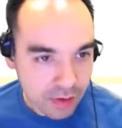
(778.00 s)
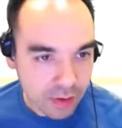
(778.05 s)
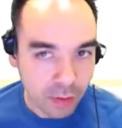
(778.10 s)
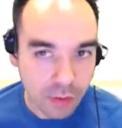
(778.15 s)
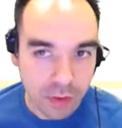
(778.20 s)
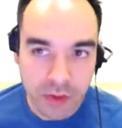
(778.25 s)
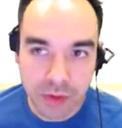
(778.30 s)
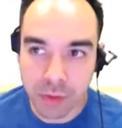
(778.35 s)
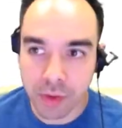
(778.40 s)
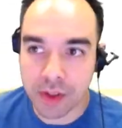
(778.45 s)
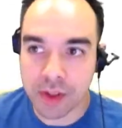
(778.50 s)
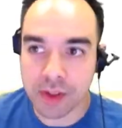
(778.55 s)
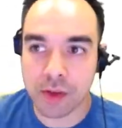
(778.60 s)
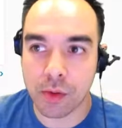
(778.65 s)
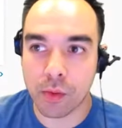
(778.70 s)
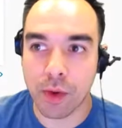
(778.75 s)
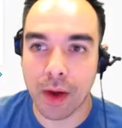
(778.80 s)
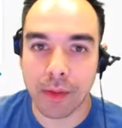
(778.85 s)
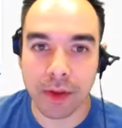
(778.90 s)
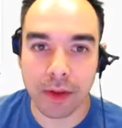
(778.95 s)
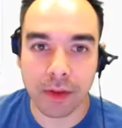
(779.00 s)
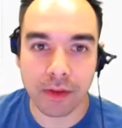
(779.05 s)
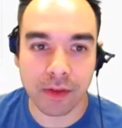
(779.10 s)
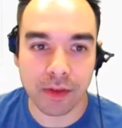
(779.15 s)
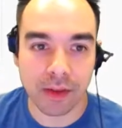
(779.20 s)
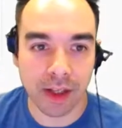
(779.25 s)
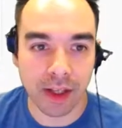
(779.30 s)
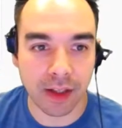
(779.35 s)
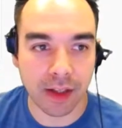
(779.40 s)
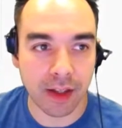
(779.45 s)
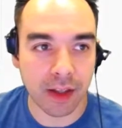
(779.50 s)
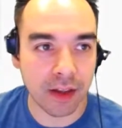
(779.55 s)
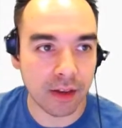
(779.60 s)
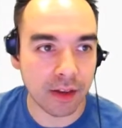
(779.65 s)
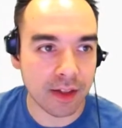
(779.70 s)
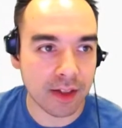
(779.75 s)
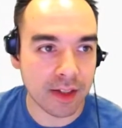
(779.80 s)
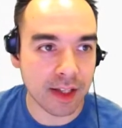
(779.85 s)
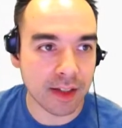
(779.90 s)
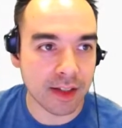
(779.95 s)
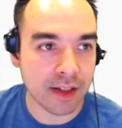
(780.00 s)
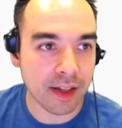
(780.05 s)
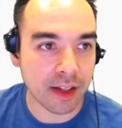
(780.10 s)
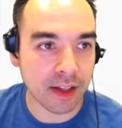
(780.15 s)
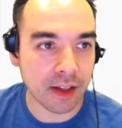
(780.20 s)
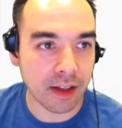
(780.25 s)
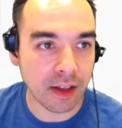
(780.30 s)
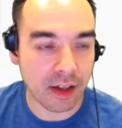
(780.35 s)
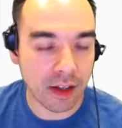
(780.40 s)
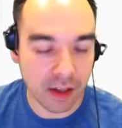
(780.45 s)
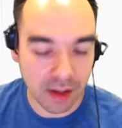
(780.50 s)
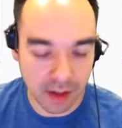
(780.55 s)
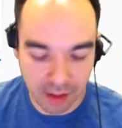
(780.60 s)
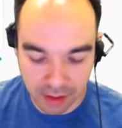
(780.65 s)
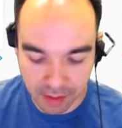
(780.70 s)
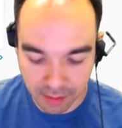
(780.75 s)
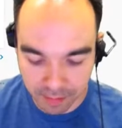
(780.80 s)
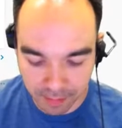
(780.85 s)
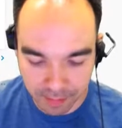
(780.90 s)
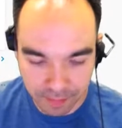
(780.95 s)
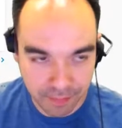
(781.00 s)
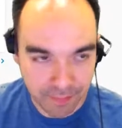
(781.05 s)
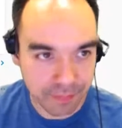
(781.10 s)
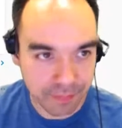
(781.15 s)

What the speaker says: which one's the web? Like, because that's like, it's